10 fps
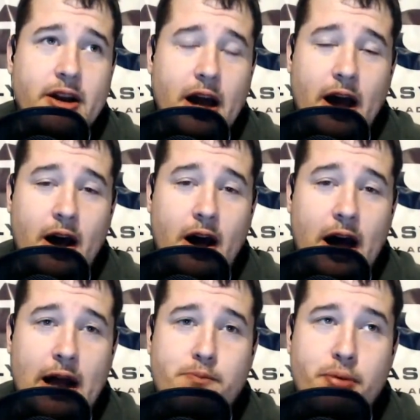uh,
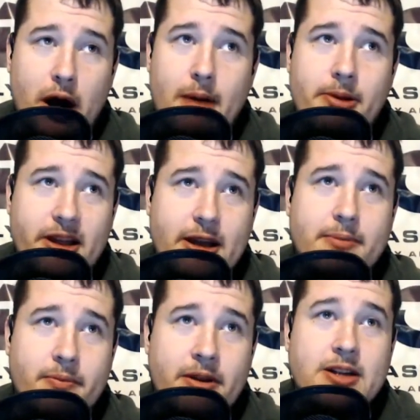I'd probably
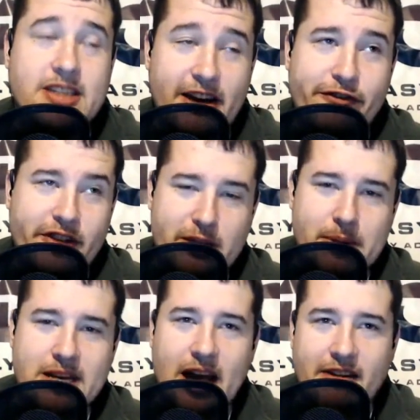definitely
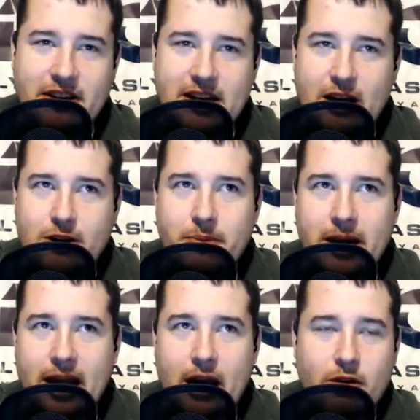be diving down to
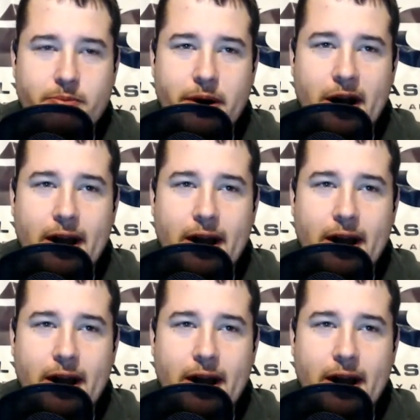McCown. But